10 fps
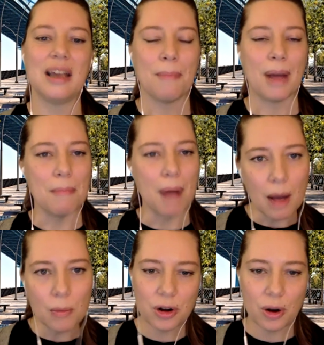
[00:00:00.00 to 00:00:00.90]
my
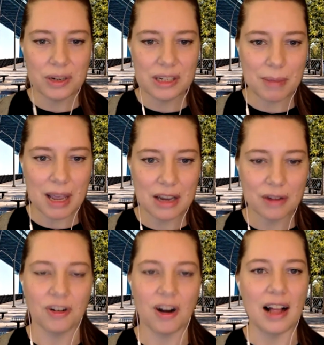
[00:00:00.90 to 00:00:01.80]
mom would always make
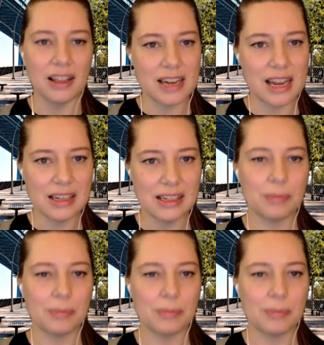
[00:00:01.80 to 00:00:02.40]
for holidays,